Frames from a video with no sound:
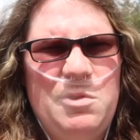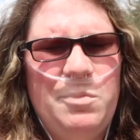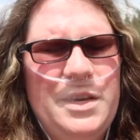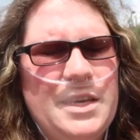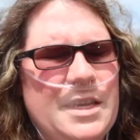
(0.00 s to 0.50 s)

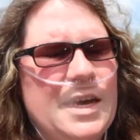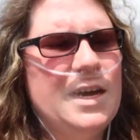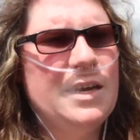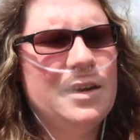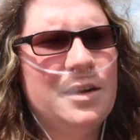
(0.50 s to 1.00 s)
when we did
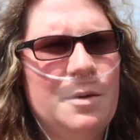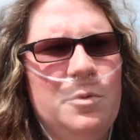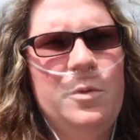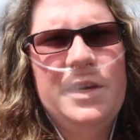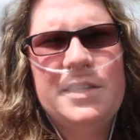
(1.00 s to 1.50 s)
that a
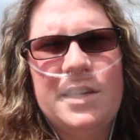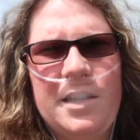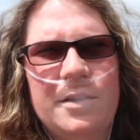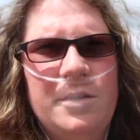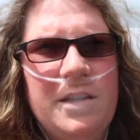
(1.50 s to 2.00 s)
couple weeks
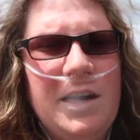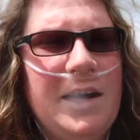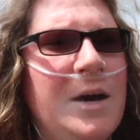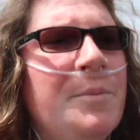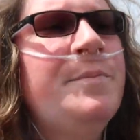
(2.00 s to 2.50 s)
ago.
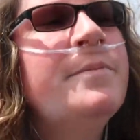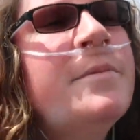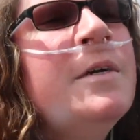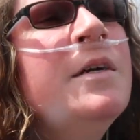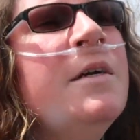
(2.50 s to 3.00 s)
Um,
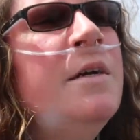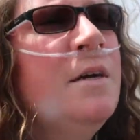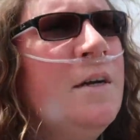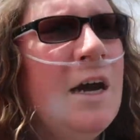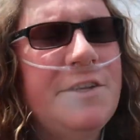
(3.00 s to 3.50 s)

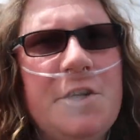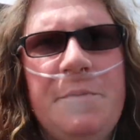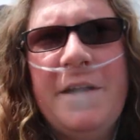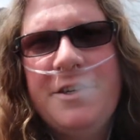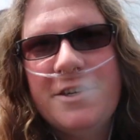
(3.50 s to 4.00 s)
I took
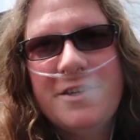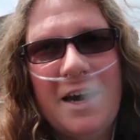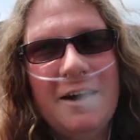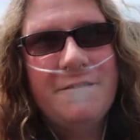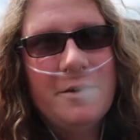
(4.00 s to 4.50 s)
pictures
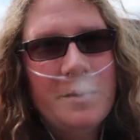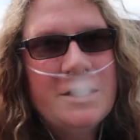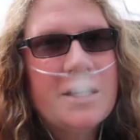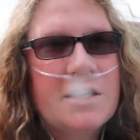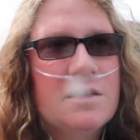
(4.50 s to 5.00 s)
of the
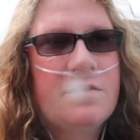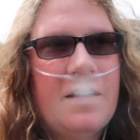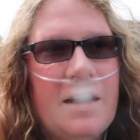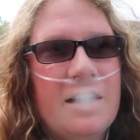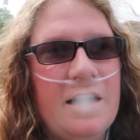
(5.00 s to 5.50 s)
Winchester
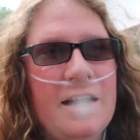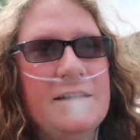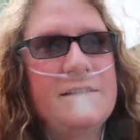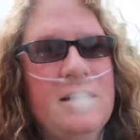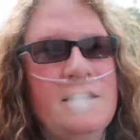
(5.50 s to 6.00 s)
Fire,
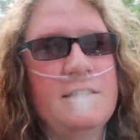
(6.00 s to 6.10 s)
guys.